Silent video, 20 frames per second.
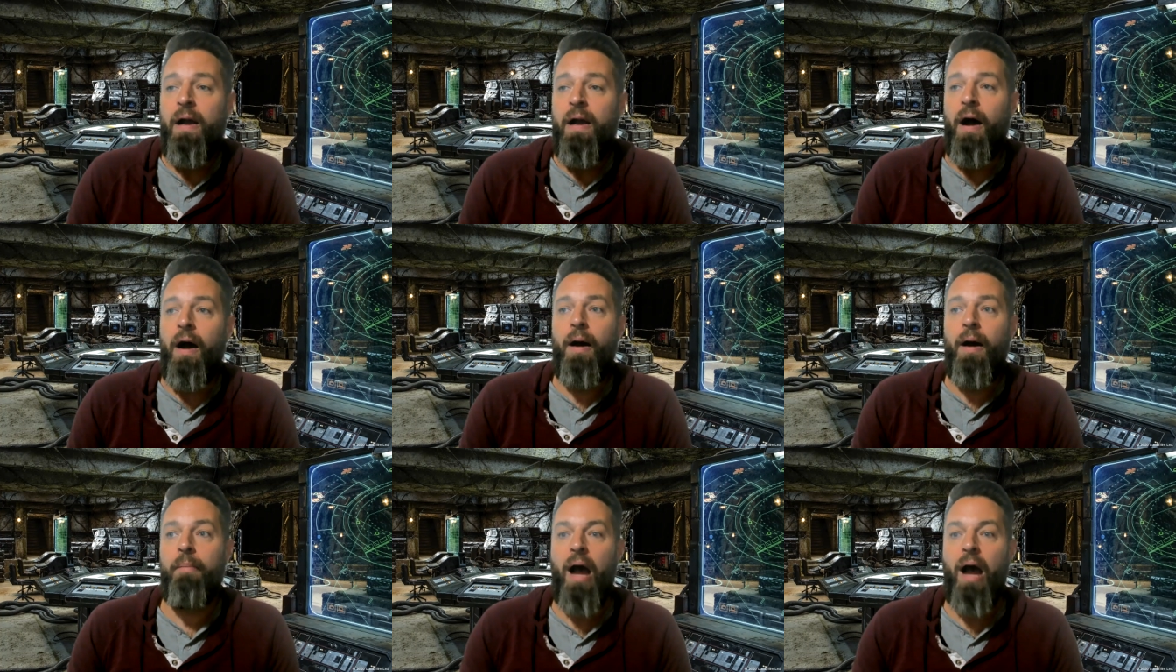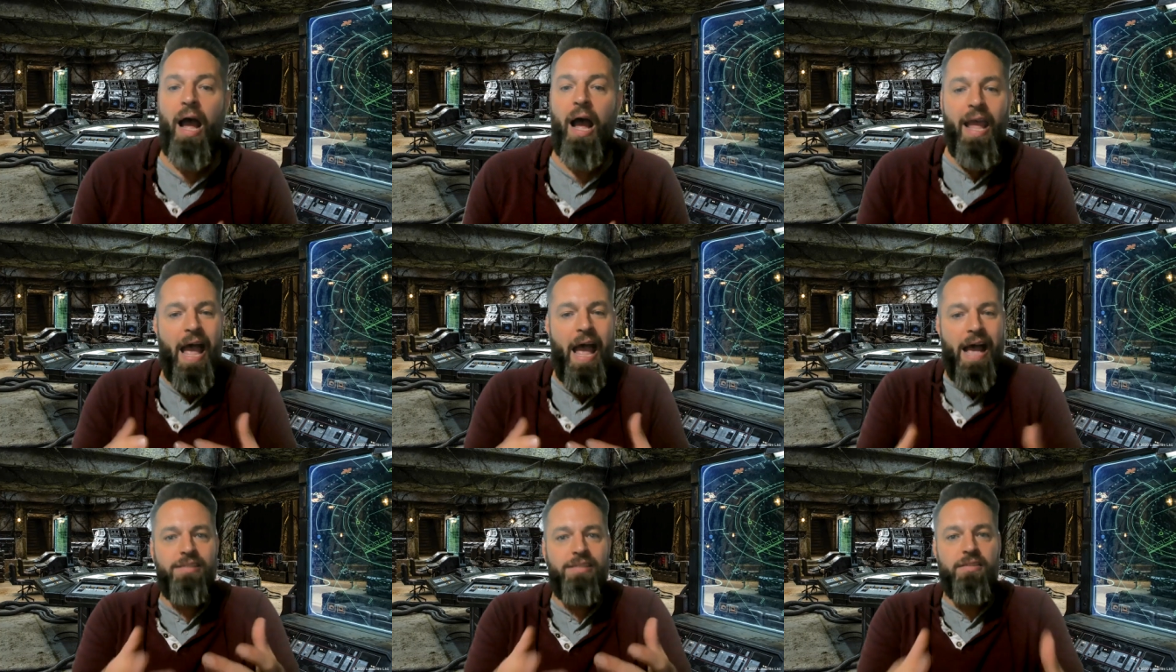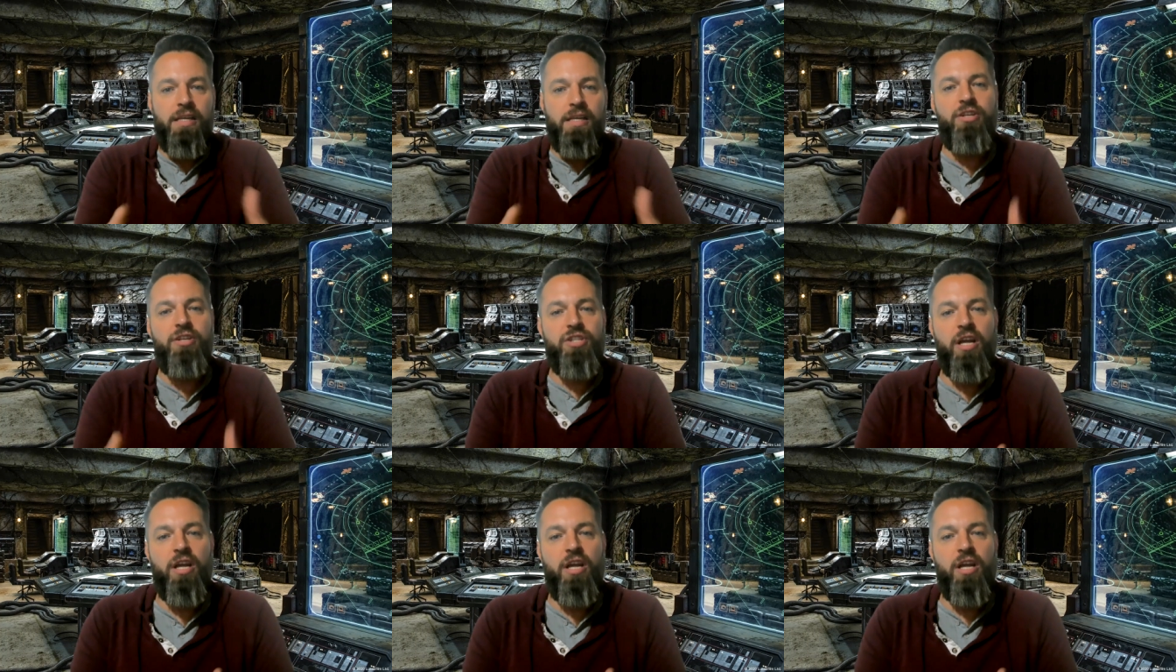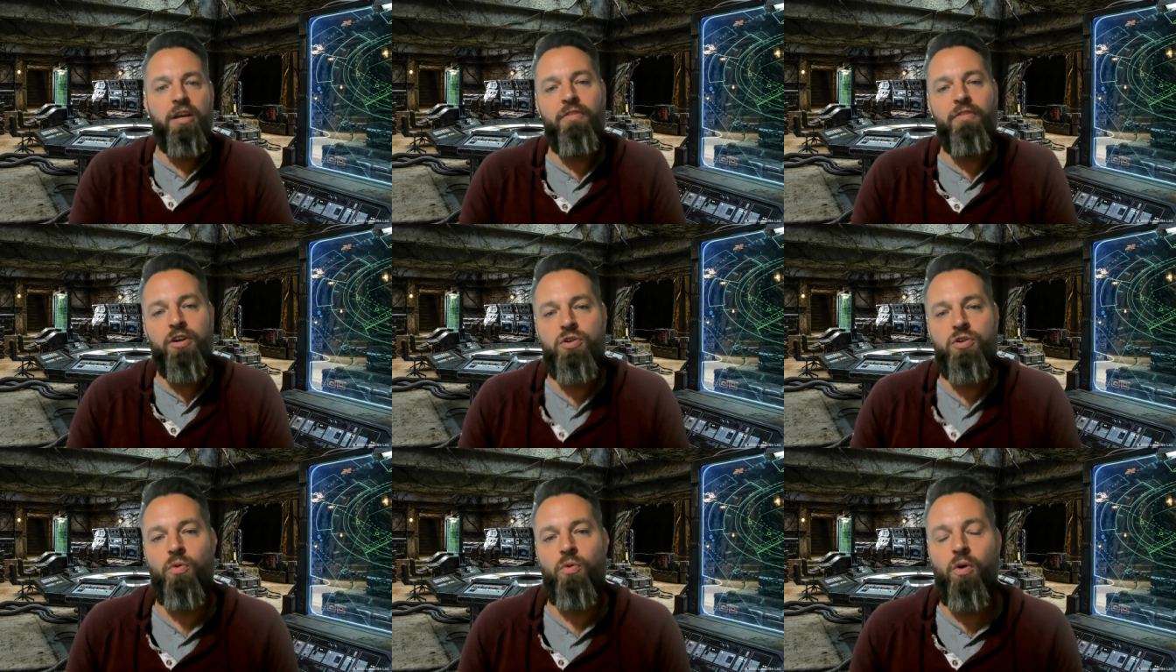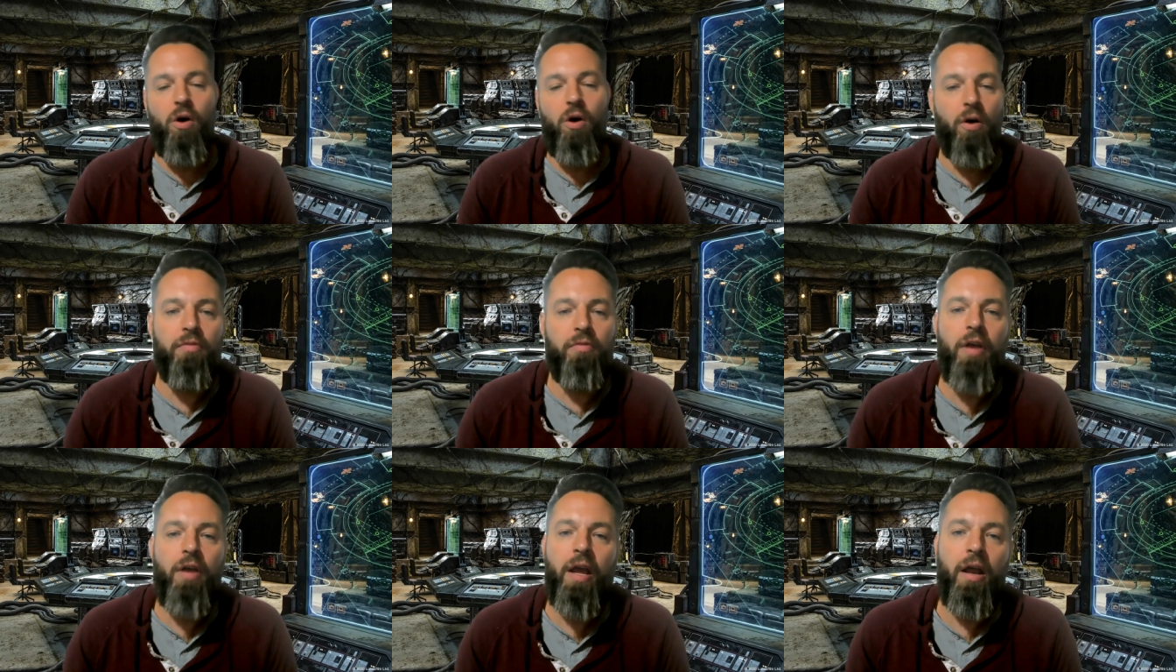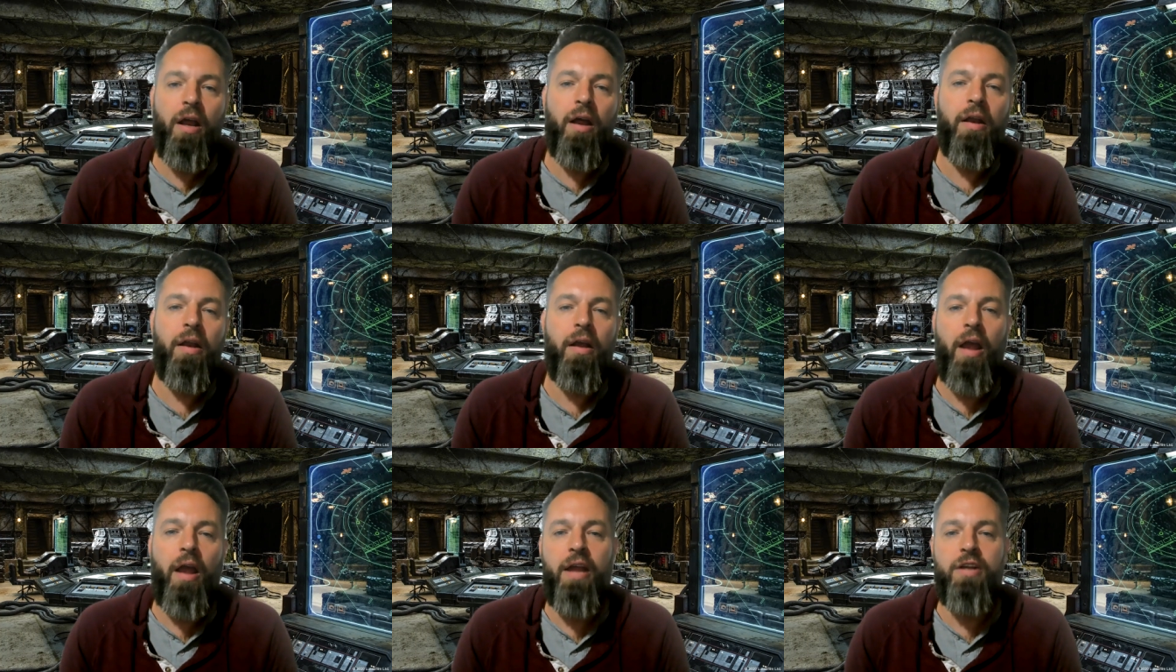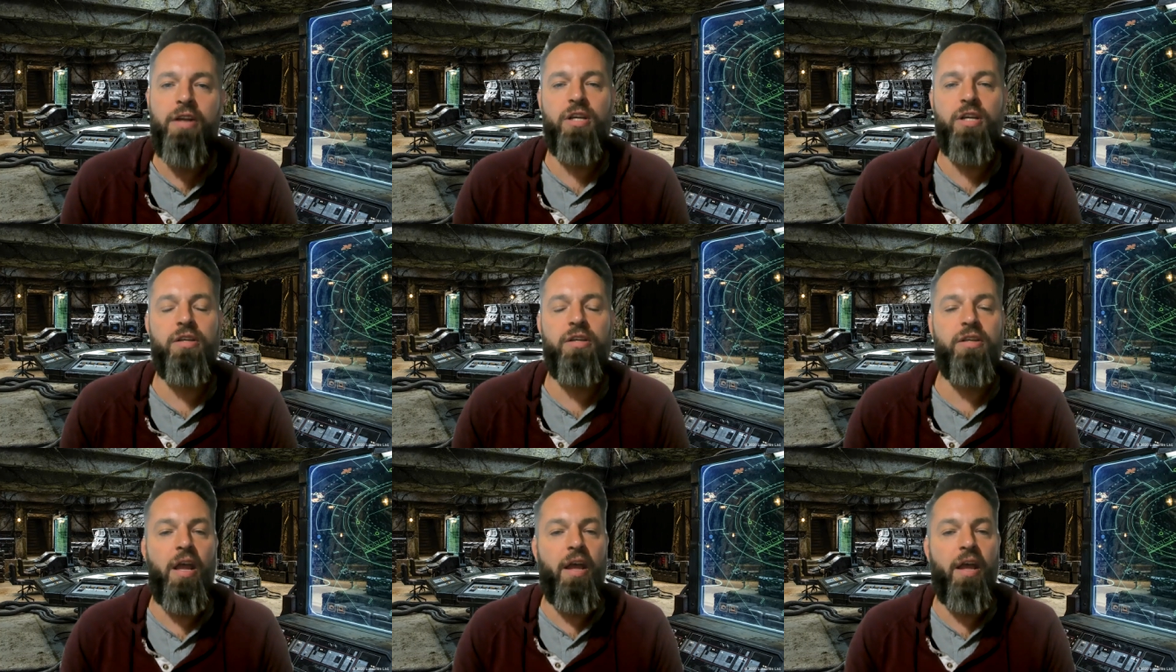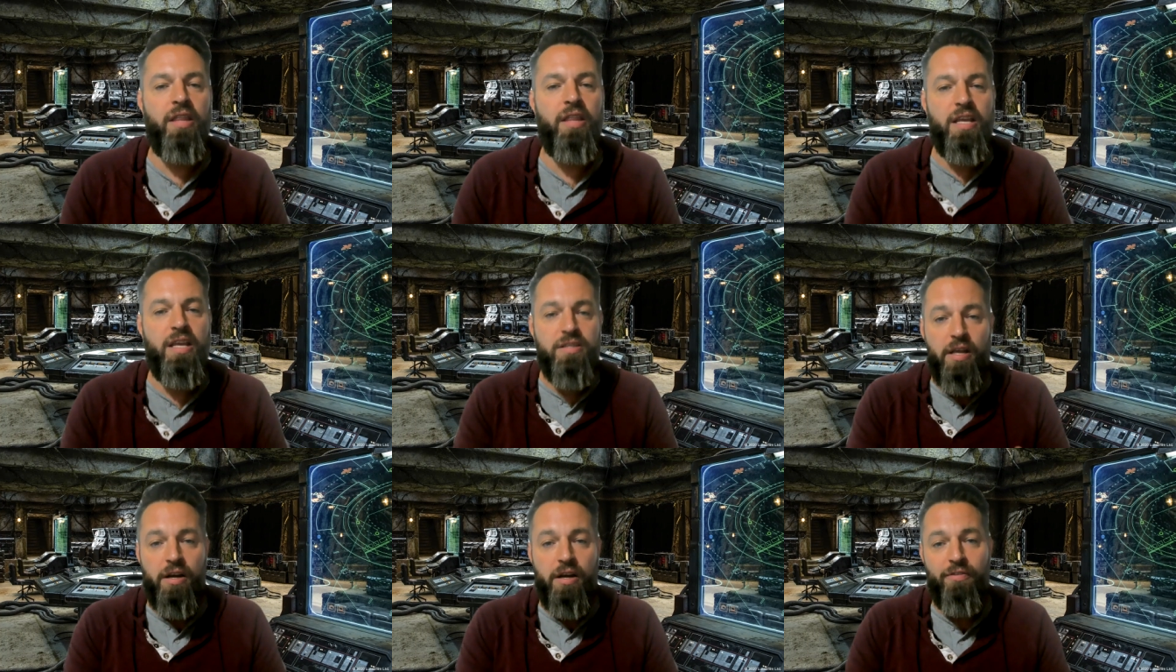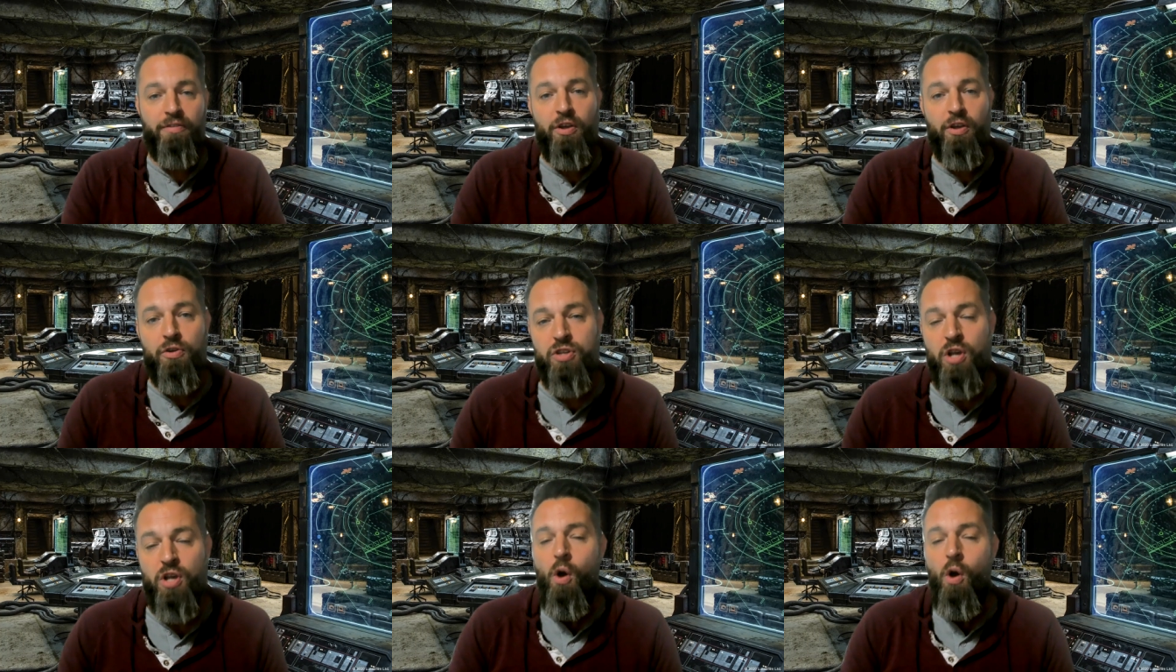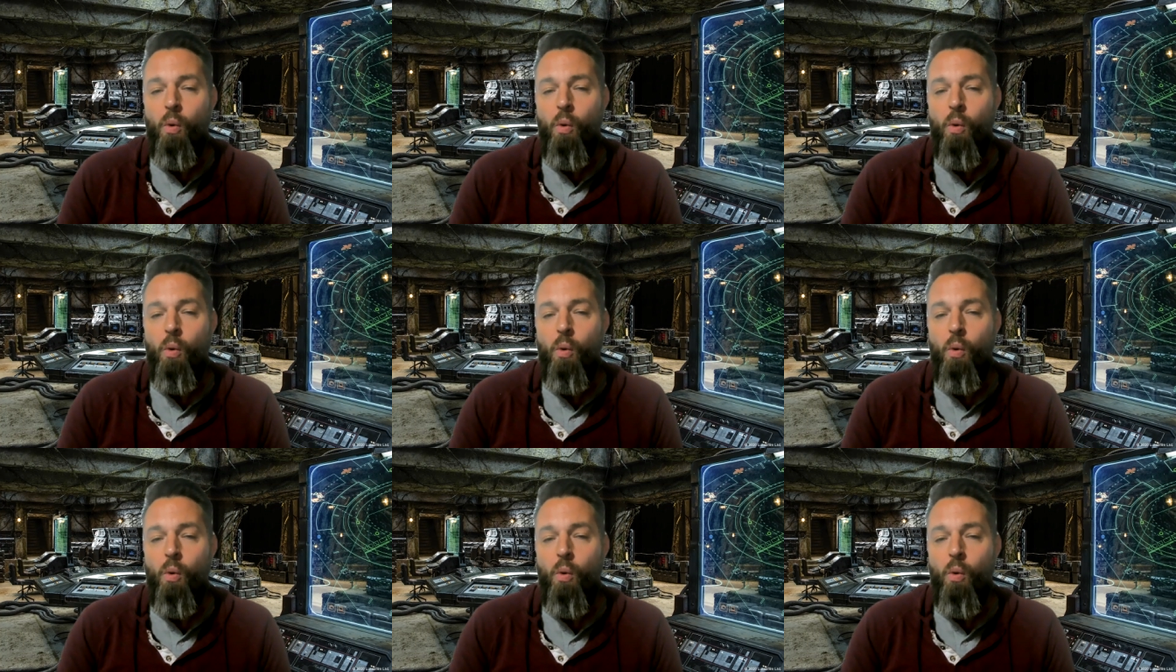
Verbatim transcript: um, I asked each individual agent in these interviews,